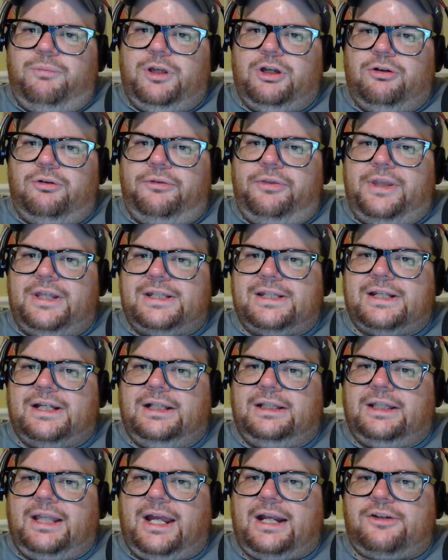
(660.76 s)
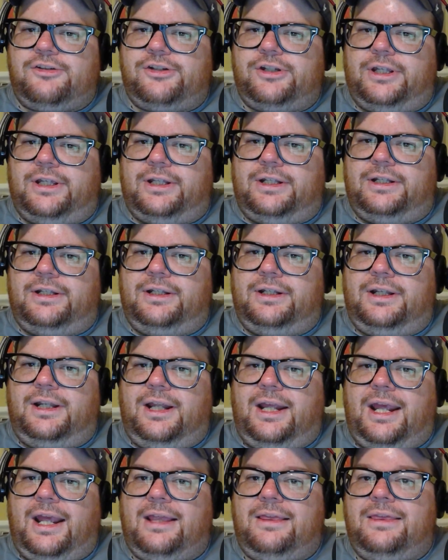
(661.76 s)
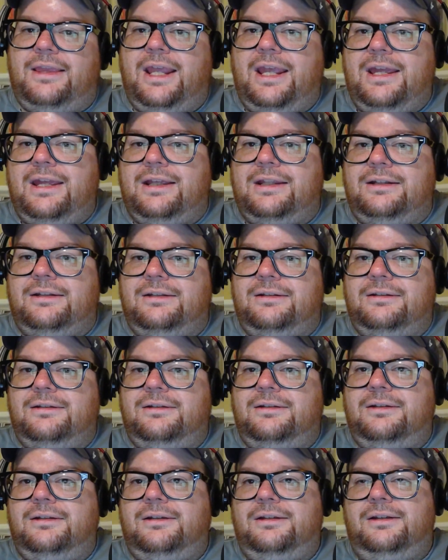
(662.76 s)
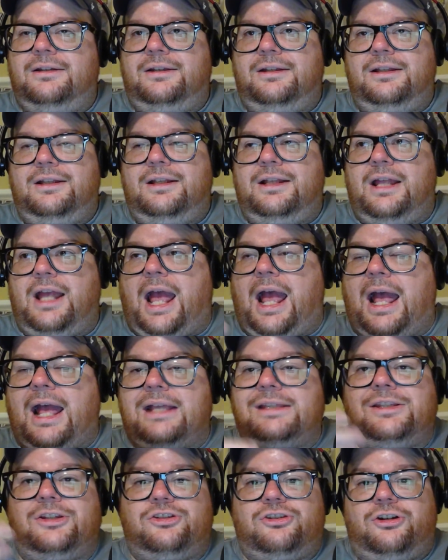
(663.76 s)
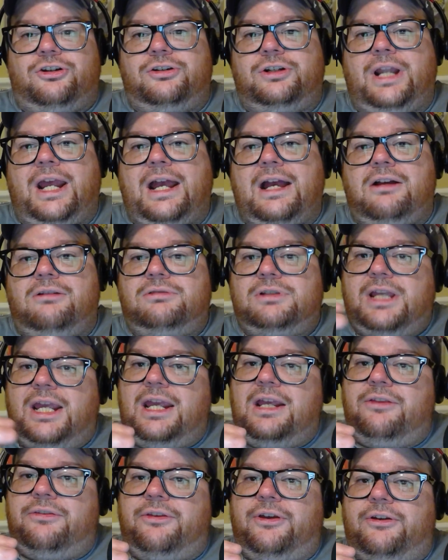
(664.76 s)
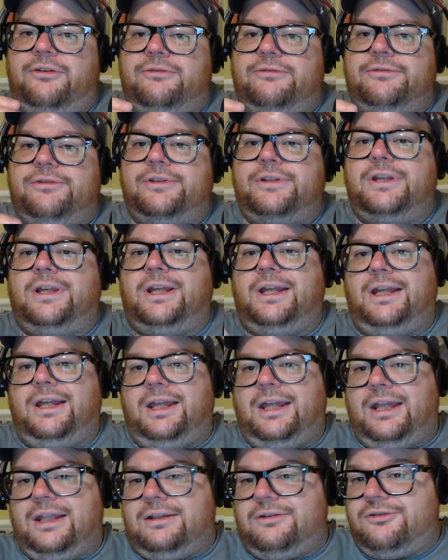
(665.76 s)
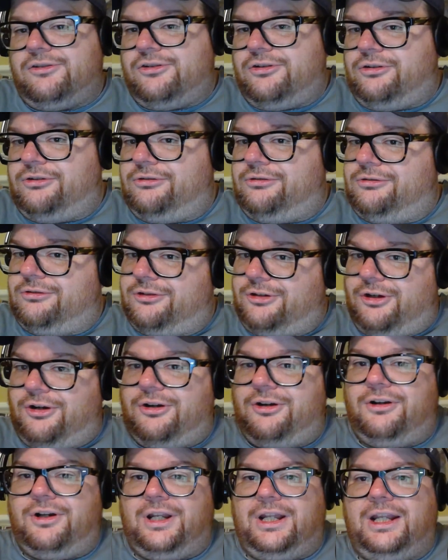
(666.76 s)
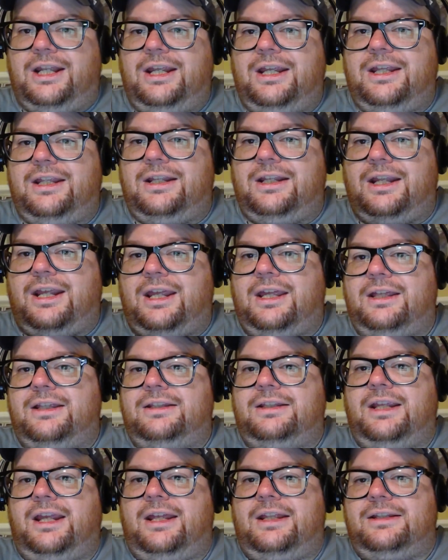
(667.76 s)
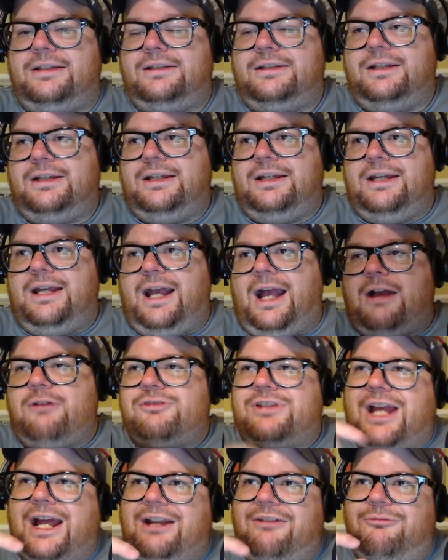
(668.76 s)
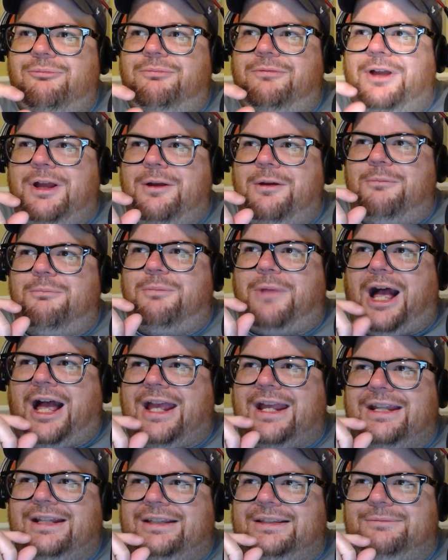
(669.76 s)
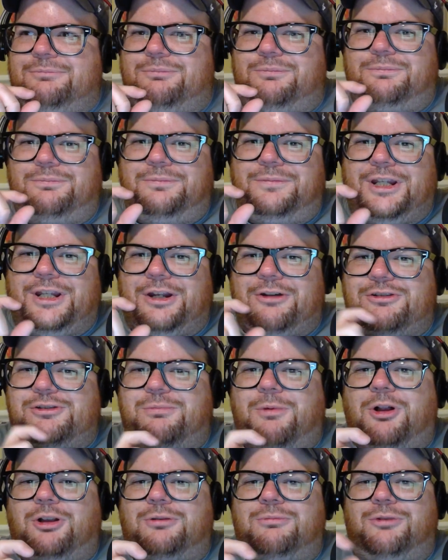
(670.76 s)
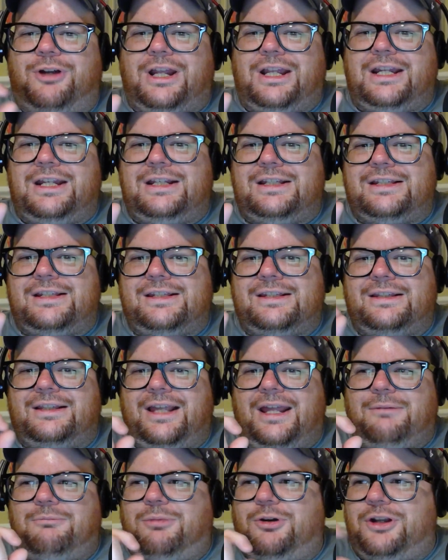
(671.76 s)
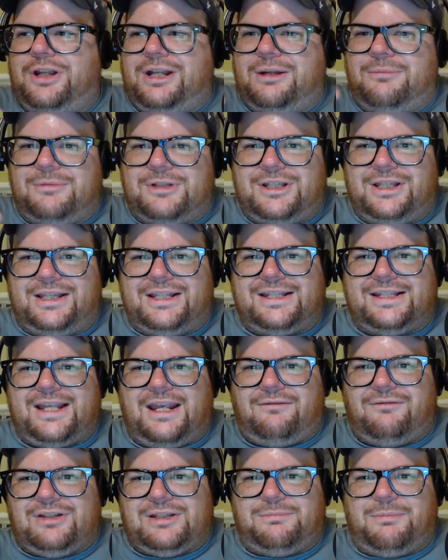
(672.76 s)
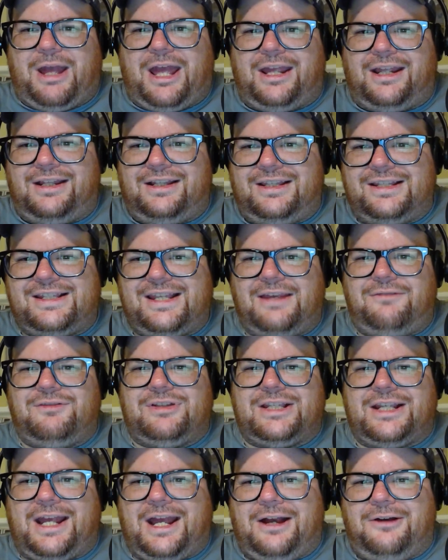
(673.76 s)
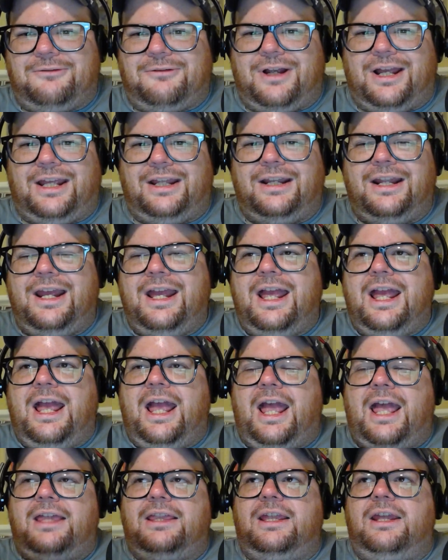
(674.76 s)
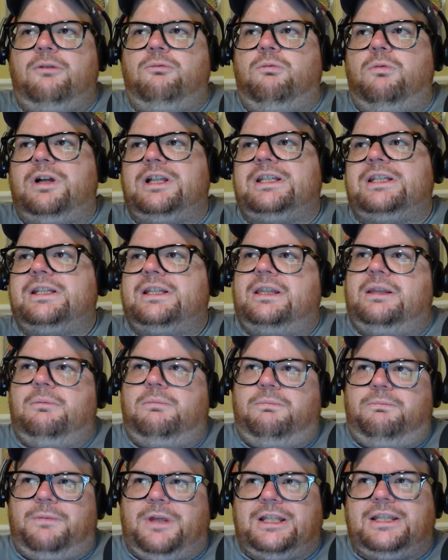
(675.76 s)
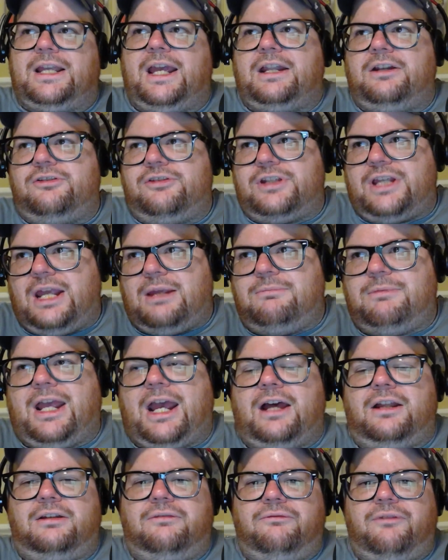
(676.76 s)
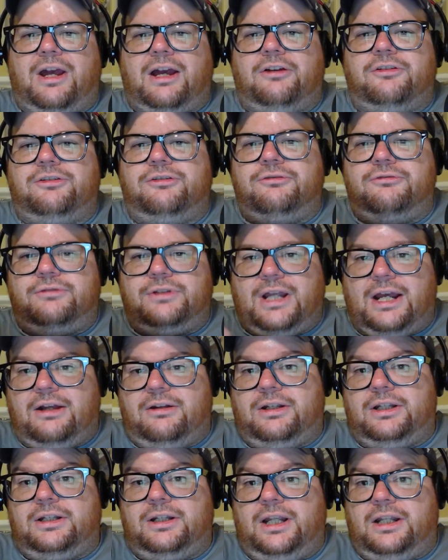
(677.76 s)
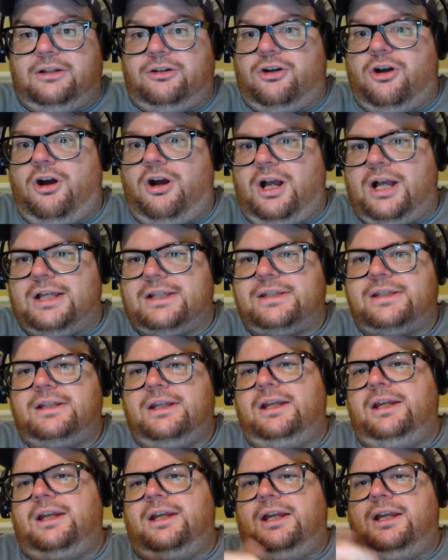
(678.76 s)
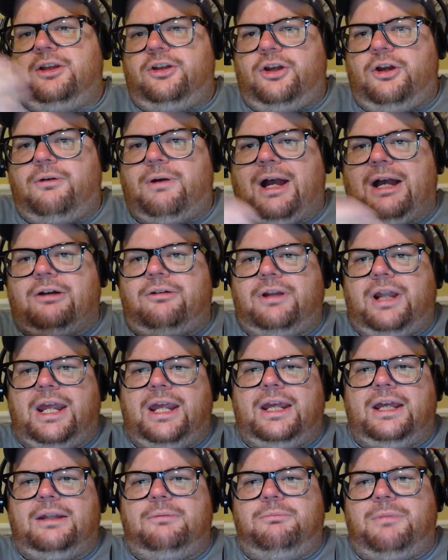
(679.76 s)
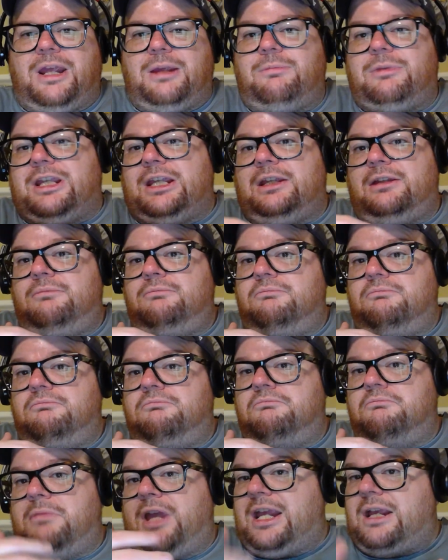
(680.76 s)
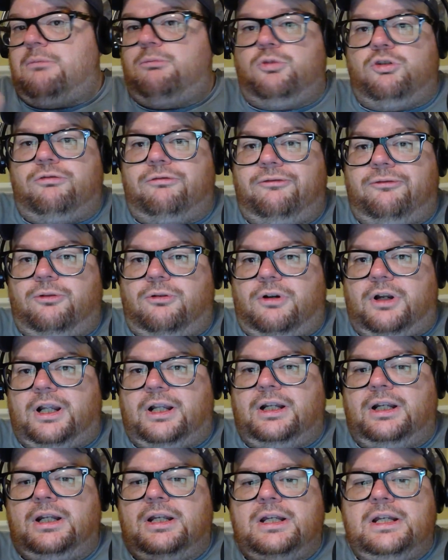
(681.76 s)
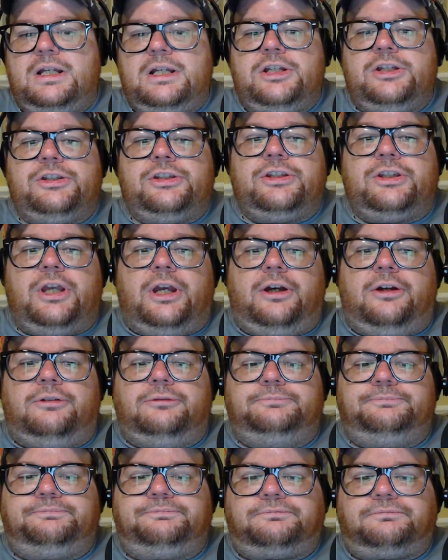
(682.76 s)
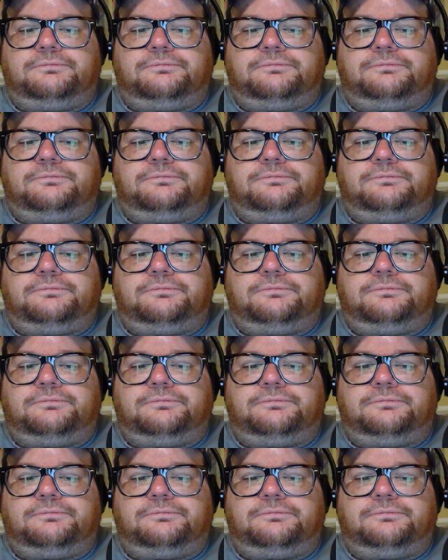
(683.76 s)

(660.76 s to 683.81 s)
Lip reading: build this collection. And then, as it turned out, take those and turn it in. And I was kind of buying smaller Brady's and putting them into the savings bank, the savings account, right? And then once the contenders came down in value or down in cost, go out and maybe make a move for it. So